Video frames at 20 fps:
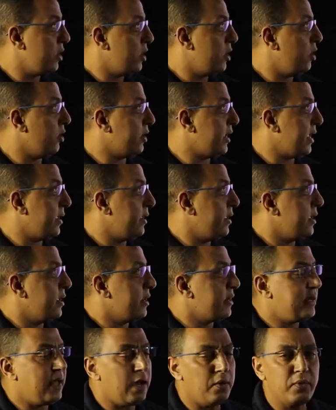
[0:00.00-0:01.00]
Okay,
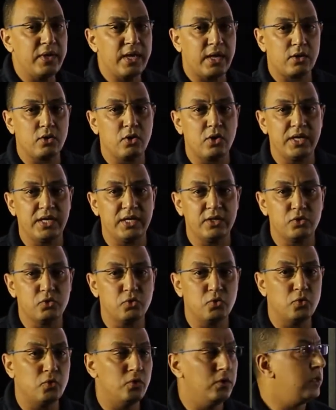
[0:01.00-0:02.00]
now we are going
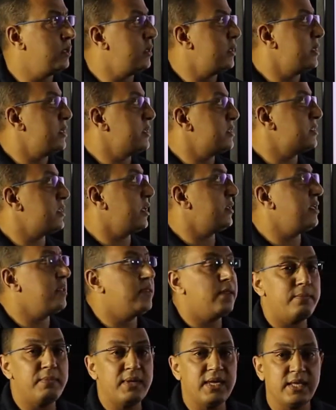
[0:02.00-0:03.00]
to study
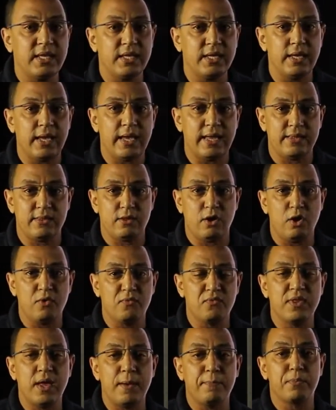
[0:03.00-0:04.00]
the meaning
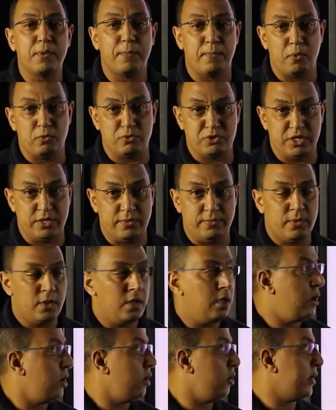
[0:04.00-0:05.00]
of the proportion.
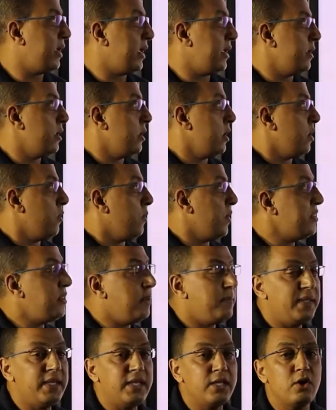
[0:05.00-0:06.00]
Okay, what the
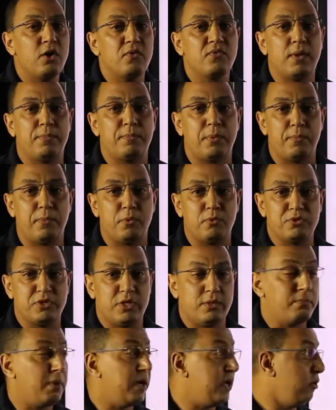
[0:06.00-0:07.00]
meaning of the
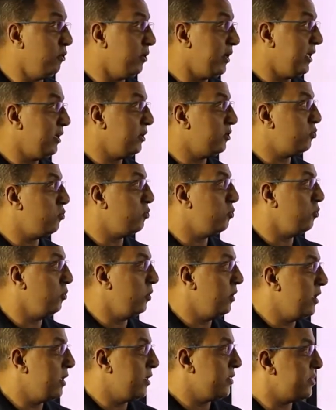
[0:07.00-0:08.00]
proportion? By looking
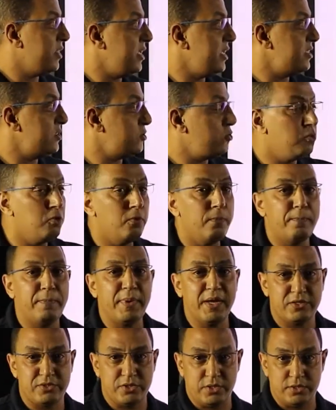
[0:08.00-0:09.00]
to these two
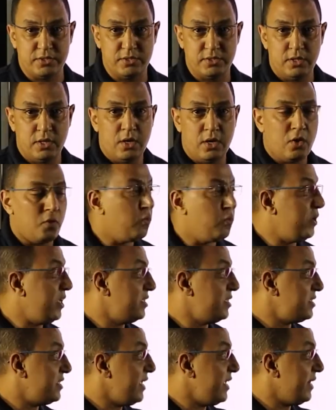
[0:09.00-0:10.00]
pictures, we
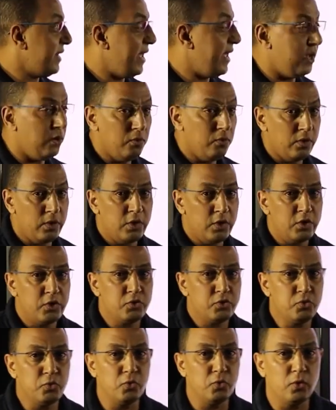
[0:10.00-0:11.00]
see now
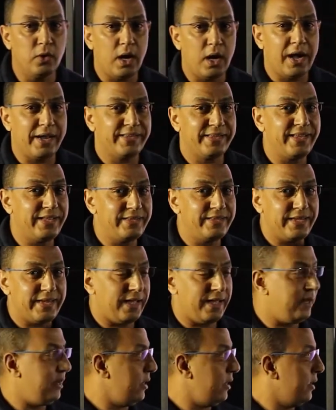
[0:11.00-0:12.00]
two
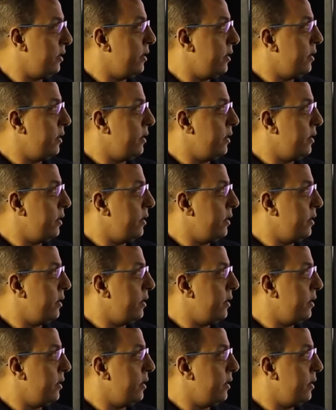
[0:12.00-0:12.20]
identical